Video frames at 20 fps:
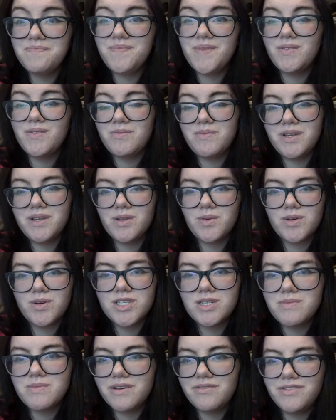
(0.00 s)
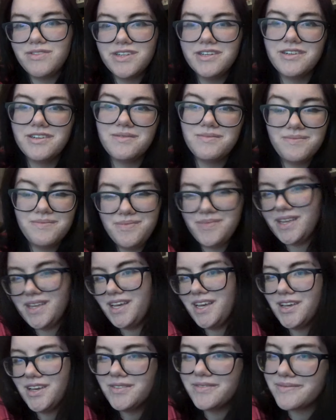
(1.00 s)
It would mean the world to me if you did.
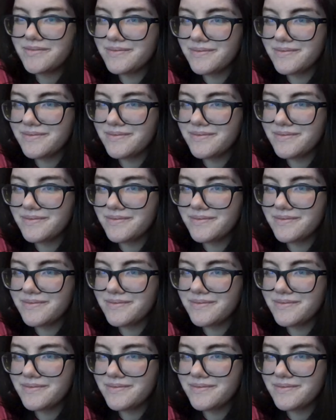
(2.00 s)
Thank you.